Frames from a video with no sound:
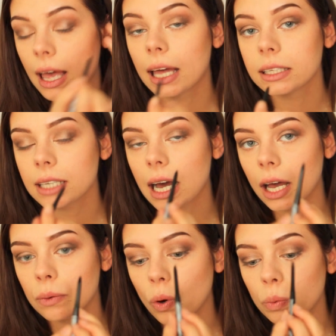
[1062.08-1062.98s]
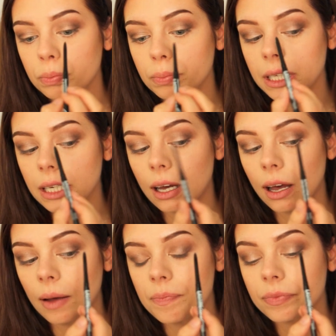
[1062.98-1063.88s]
And I won't be,
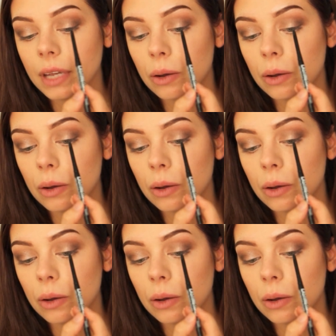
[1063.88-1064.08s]
I